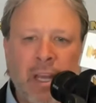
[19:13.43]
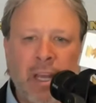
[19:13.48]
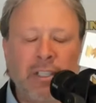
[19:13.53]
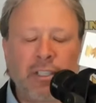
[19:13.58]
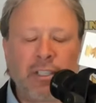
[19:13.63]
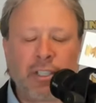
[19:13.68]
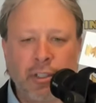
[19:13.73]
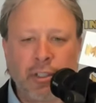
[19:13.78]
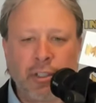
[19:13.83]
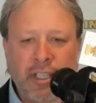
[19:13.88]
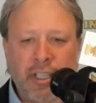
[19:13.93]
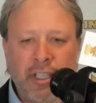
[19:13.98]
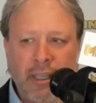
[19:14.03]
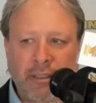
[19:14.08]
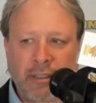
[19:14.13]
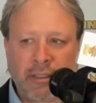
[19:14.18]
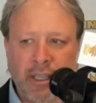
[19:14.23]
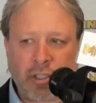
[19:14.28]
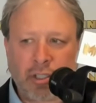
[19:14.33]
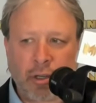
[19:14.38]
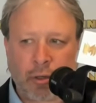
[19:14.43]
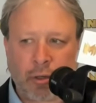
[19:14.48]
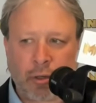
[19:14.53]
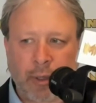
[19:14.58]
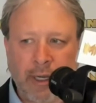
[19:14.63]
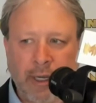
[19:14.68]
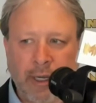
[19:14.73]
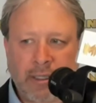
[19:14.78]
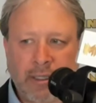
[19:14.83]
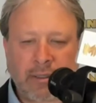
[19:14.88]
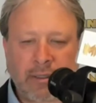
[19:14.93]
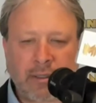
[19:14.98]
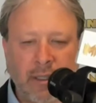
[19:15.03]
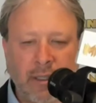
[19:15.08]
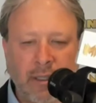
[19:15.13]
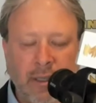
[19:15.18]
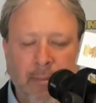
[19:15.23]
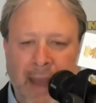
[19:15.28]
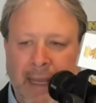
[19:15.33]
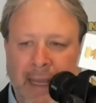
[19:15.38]
Do you see additional risks
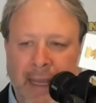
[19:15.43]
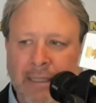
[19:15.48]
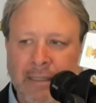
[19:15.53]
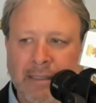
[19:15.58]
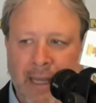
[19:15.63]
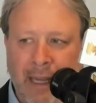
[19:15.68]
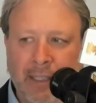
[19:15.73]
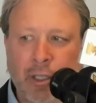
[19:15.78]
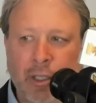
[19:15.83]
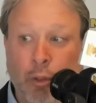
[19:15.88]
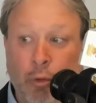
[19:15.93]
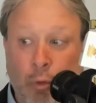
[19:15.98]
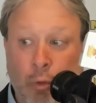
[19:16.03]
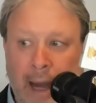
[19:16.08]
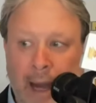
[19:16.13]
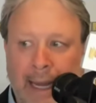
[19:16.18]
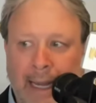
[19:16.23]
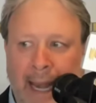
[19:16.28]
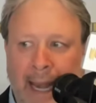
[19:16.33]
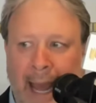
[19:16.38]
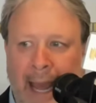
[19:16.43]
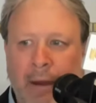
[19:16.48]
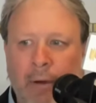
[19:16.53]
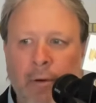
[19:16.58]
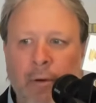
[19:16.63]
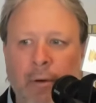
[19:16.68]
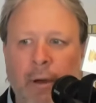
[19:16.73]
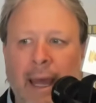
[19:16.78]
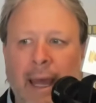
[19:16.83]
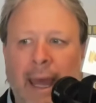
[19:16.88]
in the banking sector right now?